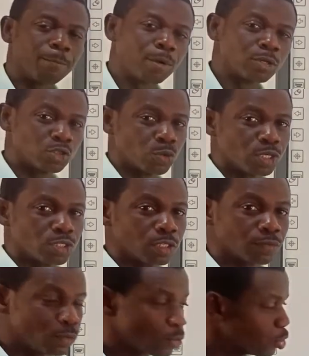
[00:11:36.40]

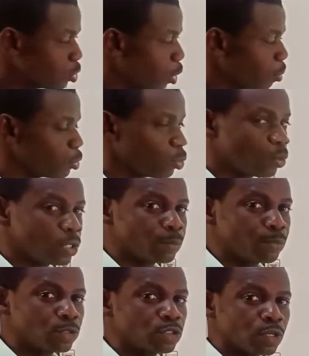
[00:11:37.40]
punctuation, full stop, you only
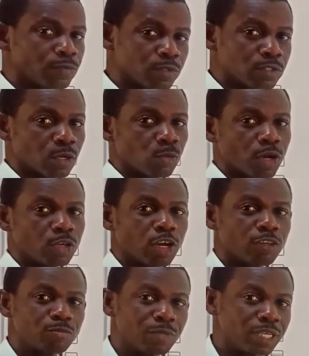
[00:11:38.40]
put your full stop when you
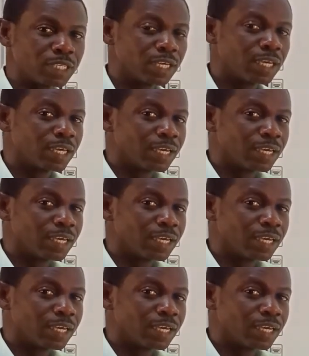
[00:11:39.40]
have made